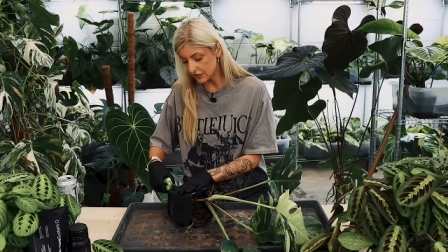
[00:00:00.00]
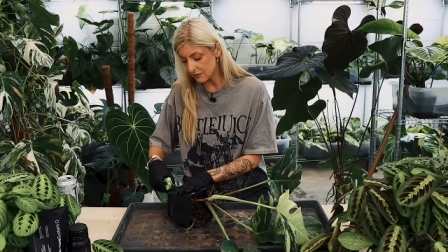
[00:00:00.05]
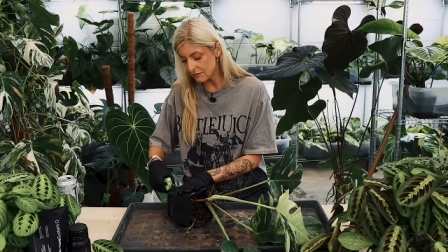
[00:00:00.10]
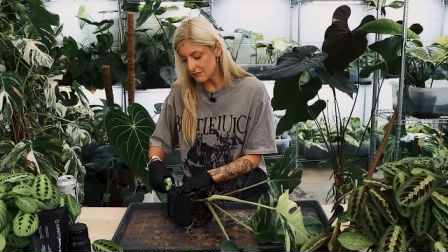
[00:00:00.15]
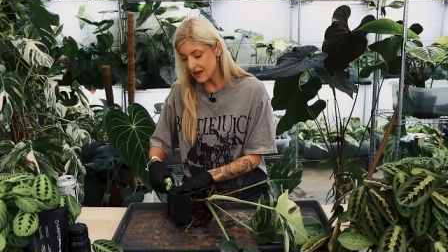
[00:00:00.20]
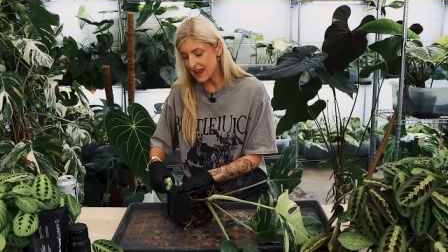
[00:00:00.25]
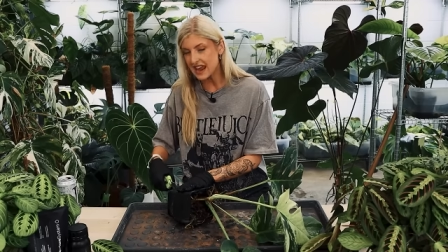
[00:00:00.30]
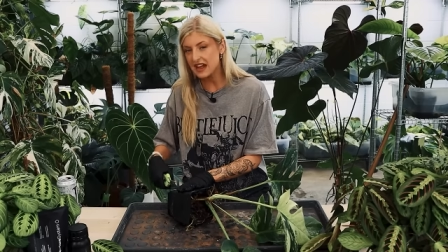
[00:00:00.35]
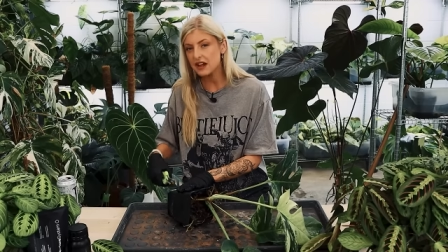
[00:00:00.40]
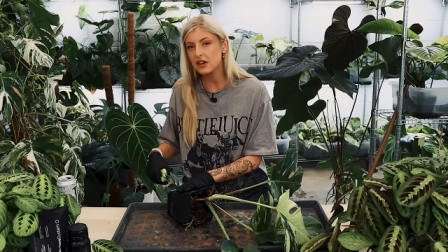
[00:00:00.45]
the
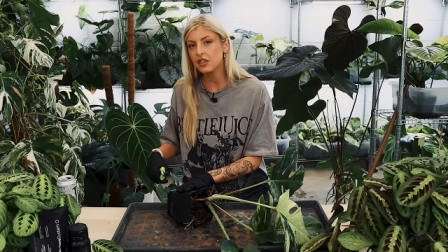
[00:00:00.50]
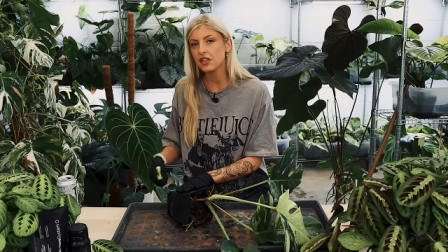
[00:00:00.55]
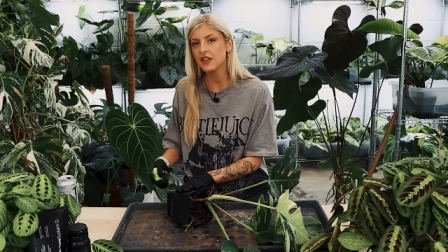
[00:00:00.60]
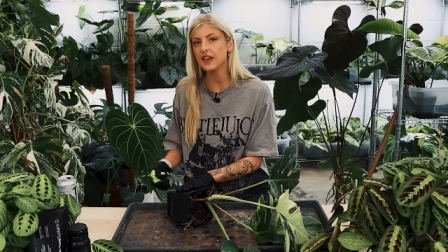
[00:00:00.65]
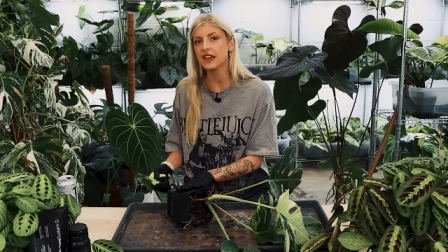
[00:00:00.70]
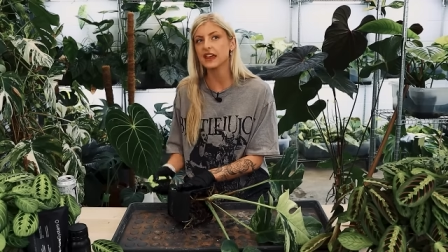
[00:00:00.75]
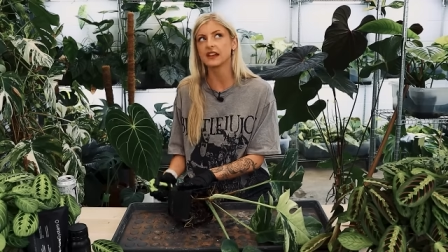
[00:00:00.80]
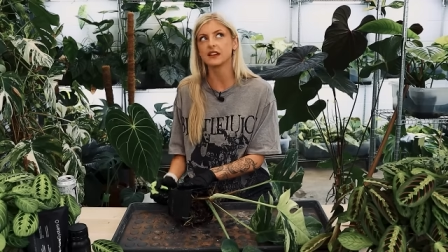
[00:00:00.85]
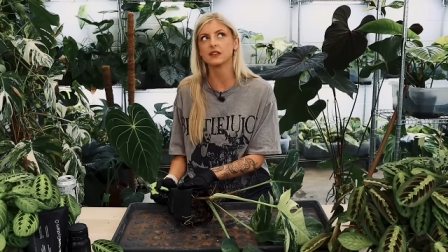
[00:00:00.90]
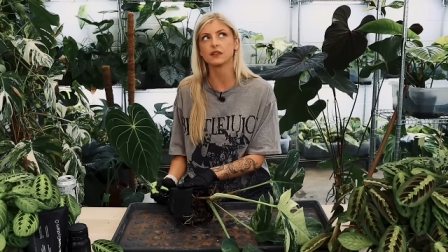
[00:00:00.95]
main
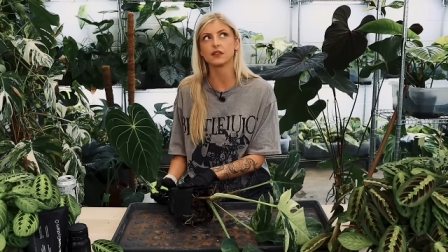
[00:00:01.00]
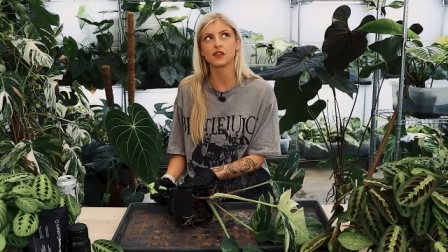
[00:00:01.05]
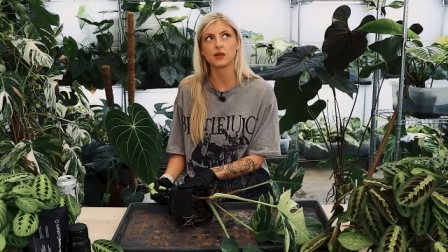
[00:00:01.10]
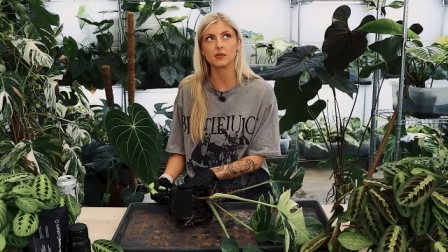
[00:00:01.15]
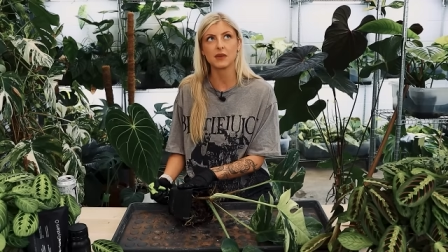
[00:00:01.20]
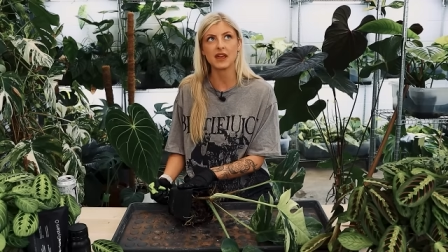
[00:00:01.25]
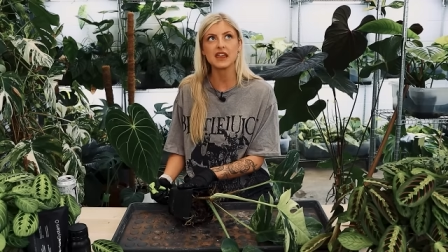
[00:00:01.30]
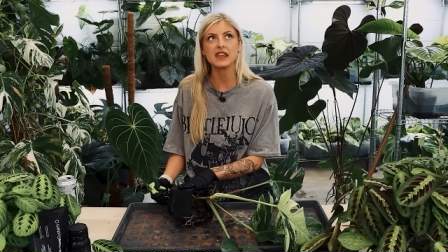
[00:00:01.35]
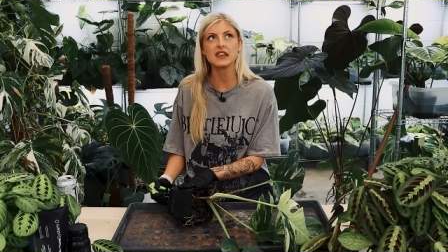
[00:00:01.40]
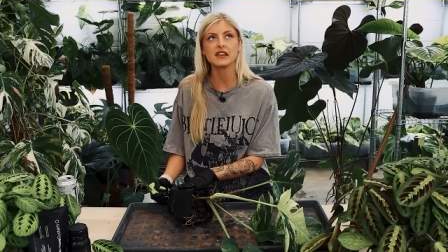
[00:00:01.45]
thing
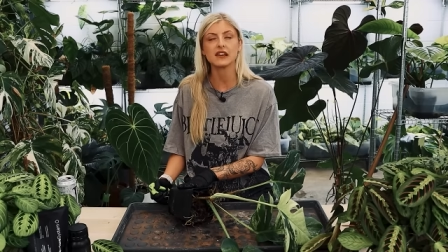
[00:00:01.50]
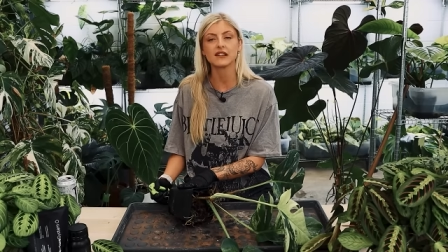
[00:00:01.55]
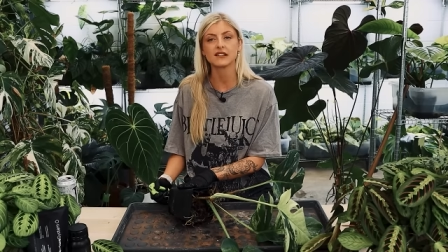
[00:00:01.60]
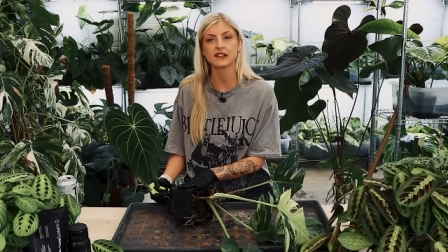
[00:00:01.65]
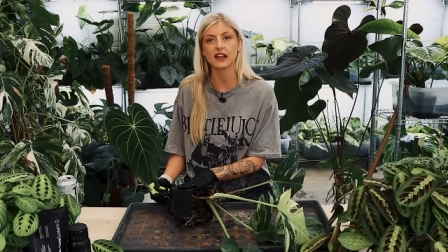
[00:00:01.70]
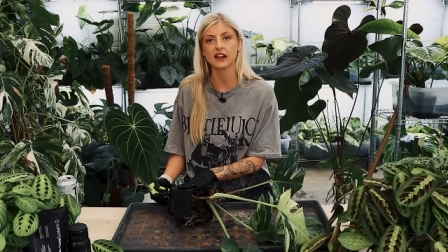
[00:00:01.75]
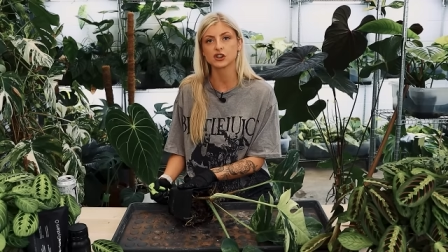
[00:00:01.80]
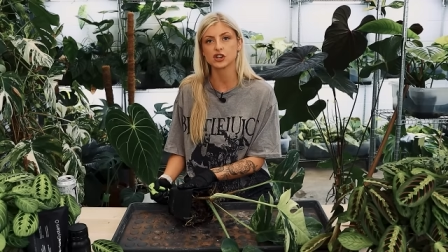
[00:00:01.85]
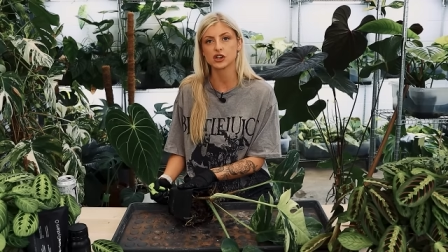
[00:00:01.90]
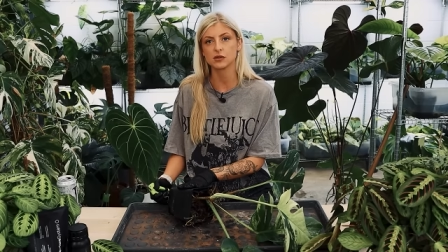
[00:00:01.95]
for me
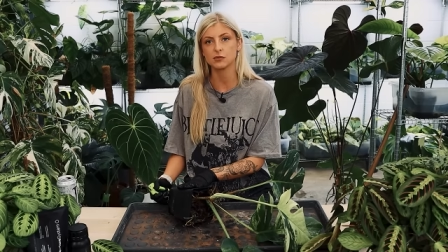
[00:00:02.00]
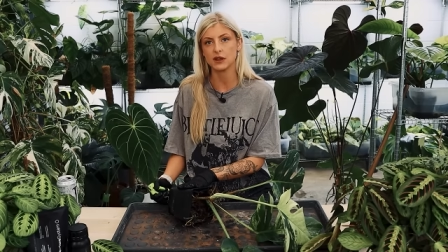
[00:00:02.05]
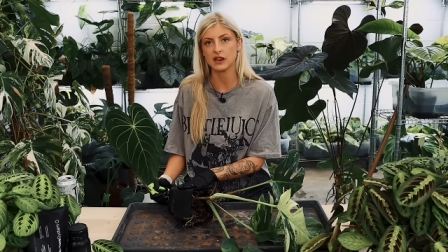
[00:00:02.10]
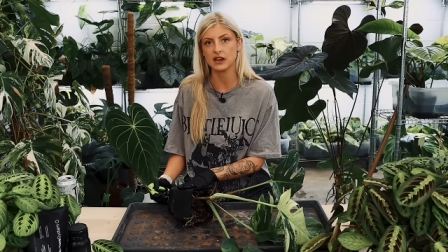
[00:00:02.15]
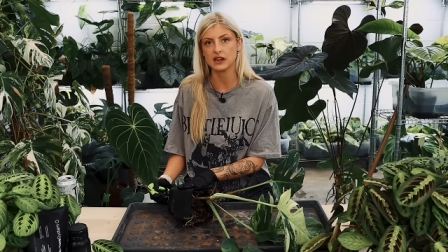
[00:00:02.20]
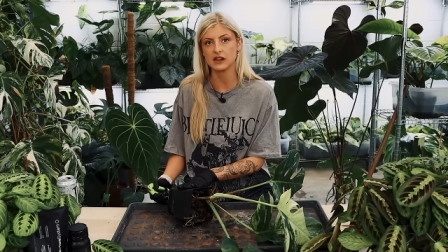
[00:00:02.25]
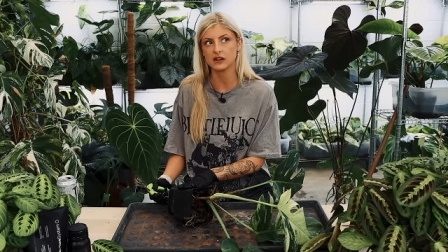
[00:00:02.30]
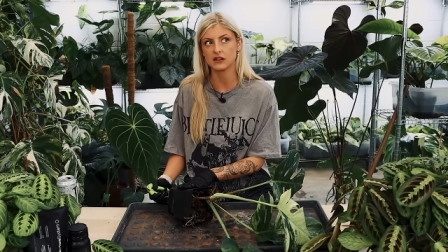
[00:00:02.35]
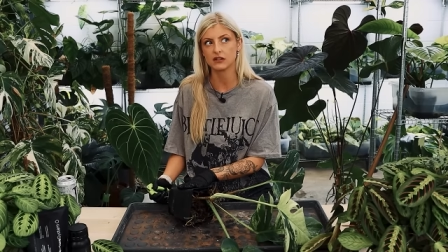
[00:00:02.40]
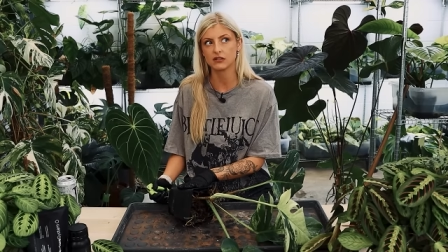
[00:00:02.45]
has actually
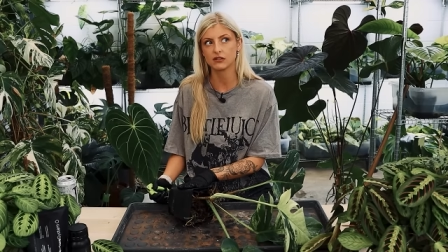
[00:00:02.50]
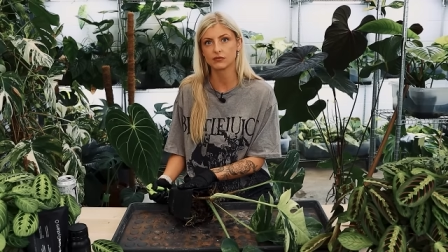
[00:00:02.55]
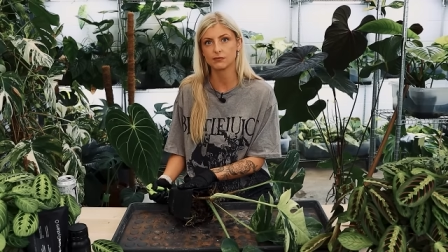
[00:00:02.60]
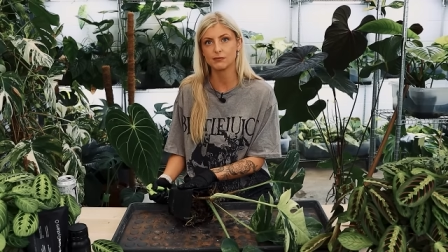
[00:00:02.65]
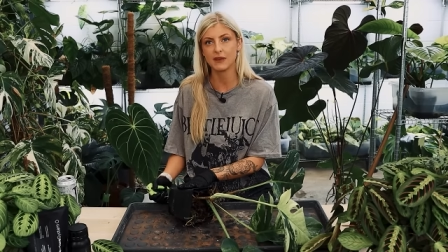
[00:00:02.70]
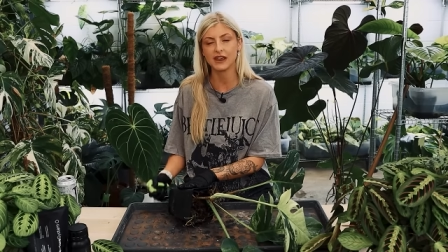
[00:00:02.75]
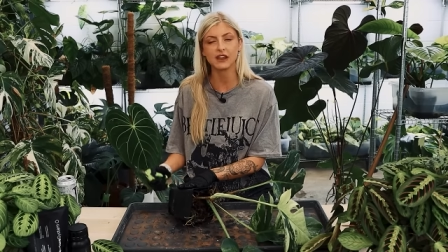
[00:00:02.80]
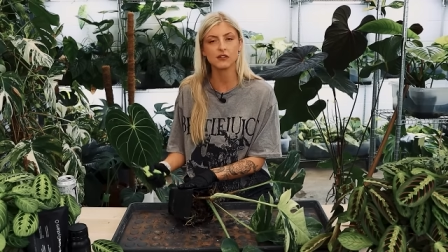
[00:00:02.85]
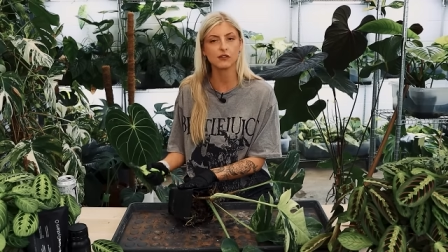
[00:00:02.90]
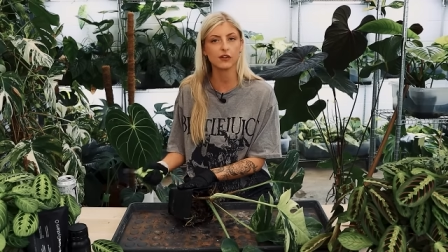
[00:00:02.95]
been
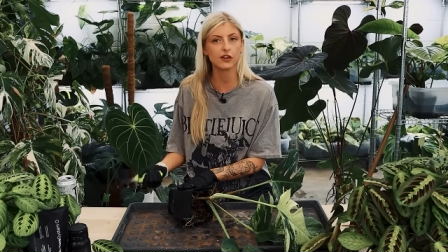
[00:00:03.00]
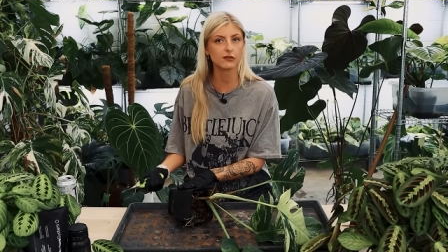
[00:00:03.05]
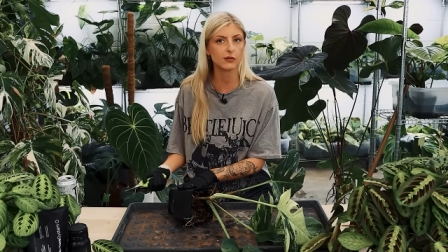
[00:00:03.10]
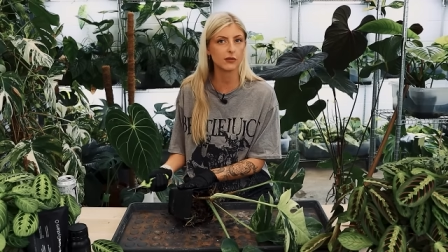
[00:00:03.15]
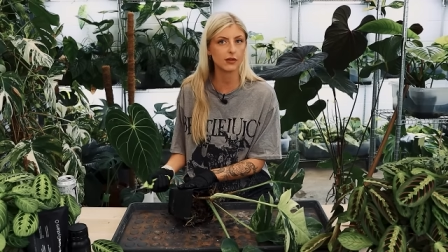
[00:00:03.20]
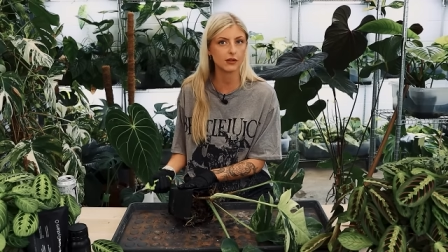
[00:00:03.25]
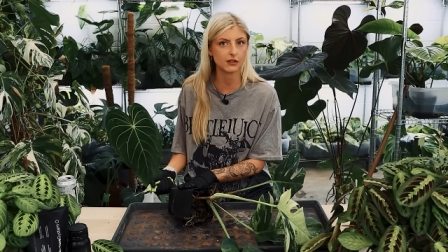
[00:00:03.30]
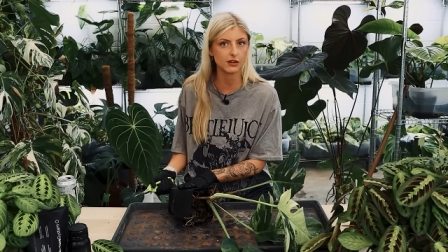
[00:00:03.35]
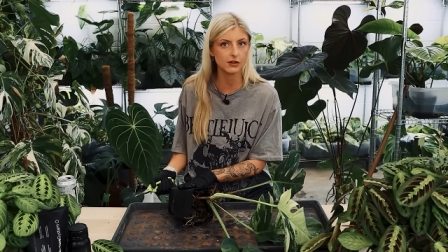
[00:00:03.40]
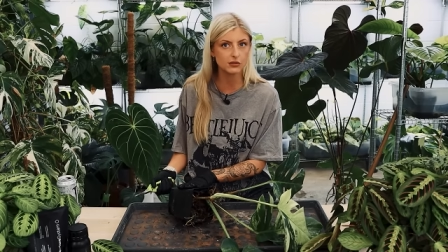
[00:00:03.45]
making friends
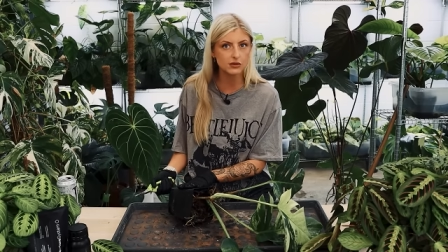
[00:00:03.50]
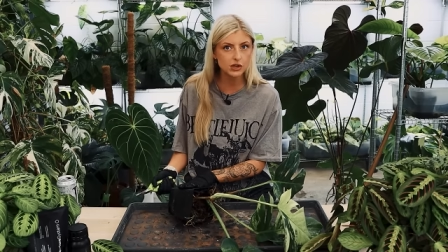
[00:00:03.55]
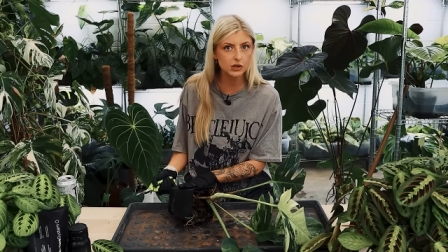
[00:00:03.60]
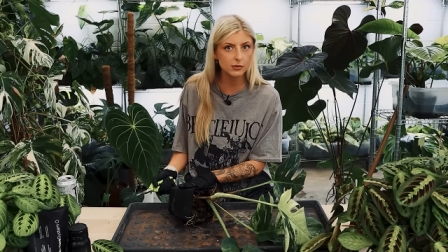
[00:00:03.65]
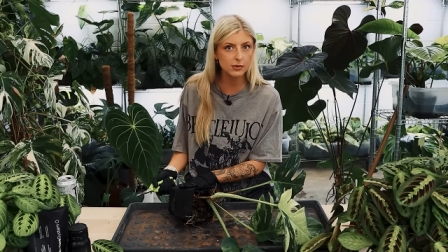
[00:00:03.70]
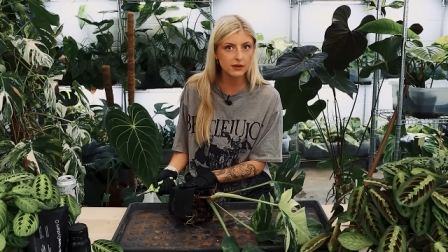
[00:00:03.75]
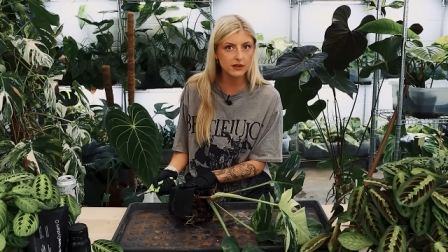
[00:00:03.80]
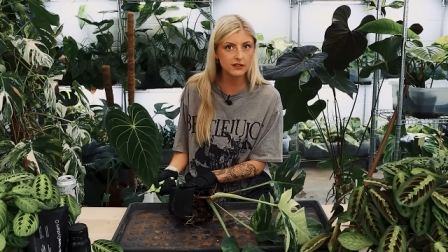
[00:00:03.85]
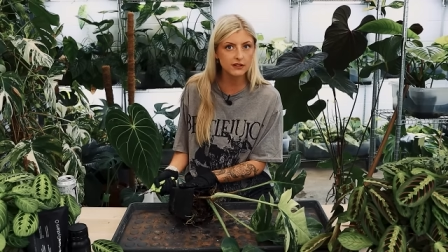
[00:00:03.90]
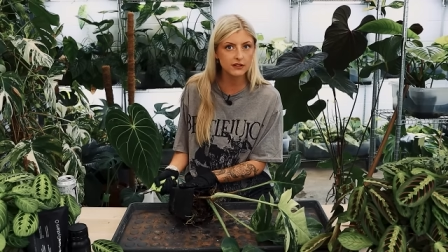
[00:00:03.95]
with other
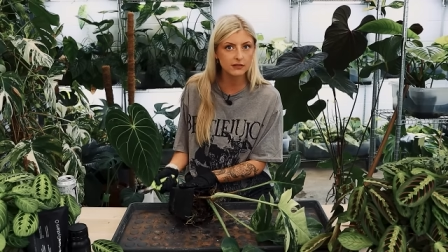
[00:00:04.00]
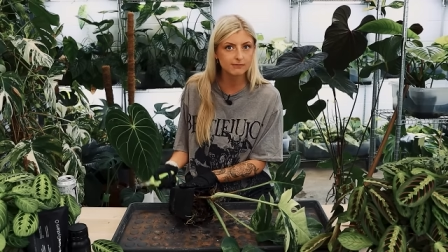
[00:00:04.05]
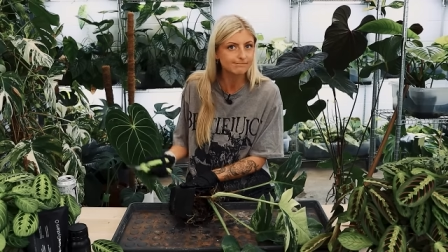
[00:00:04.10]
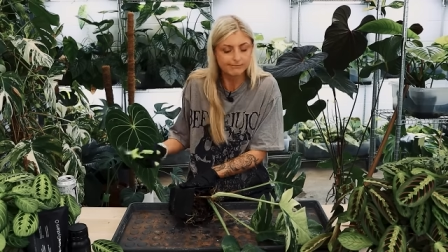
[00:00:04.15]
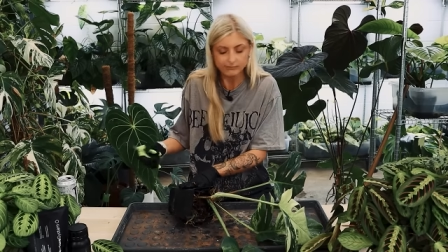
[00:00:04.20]
YouTubers